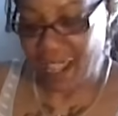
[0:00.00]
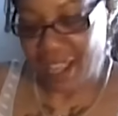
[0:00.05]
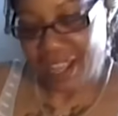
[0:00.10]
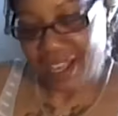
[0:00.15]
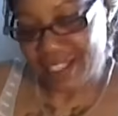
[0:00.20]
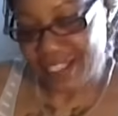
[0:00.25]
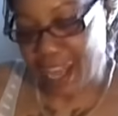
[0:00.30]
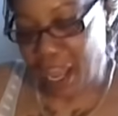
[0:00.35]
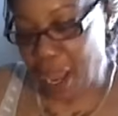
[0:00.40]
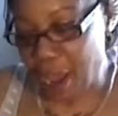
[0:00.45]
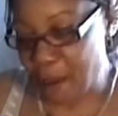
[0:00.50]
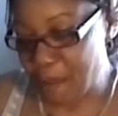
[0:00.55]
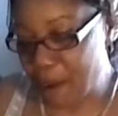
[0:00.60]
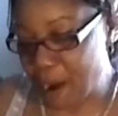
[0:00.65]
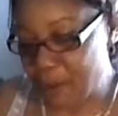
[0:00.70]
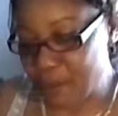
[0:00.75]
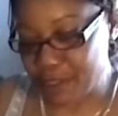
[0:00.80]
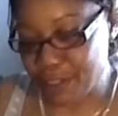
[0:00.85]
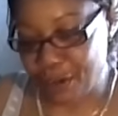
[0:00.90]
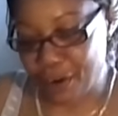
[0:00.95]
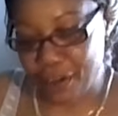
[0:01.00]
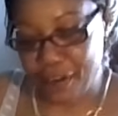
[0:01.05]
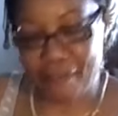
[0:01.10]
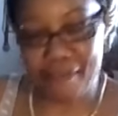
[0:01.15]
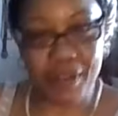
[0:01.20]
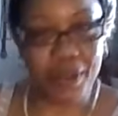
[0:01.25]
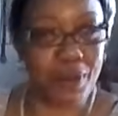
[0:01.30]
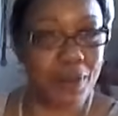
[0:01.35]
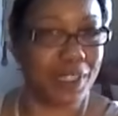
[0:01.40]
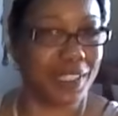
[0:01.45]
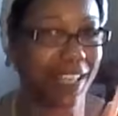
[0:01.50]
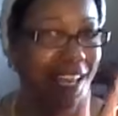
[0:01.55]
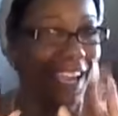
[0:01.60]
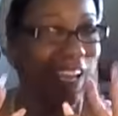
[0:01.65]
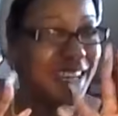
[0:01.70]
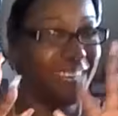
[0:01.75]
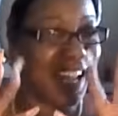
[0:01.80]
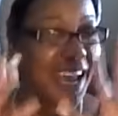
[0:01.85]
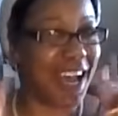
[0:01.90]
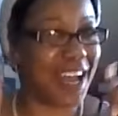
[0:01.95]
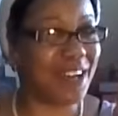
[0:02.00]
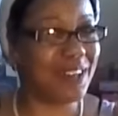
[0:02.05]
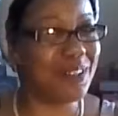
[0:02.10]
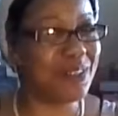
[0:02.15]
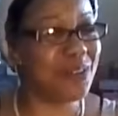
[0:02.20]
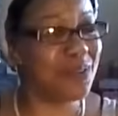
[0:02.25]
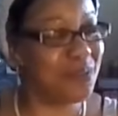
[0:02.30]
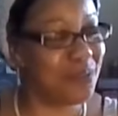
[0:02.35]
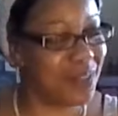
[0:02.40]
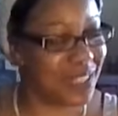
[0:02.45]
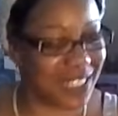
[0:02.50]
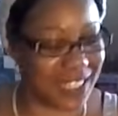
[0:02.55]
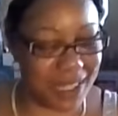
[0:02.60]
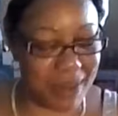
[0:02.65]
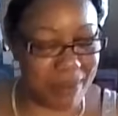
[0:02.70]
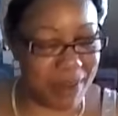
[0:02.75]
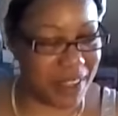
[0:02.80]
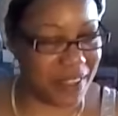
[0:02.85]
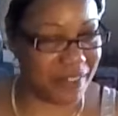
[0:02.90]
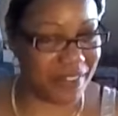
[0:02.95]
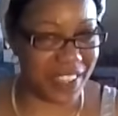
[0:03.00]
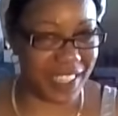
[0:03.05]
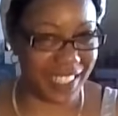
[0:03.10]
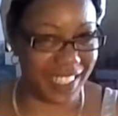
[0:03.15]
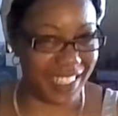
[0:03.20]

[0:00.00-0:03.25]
To all my returning viewers, hey y'all, what's the motherfucking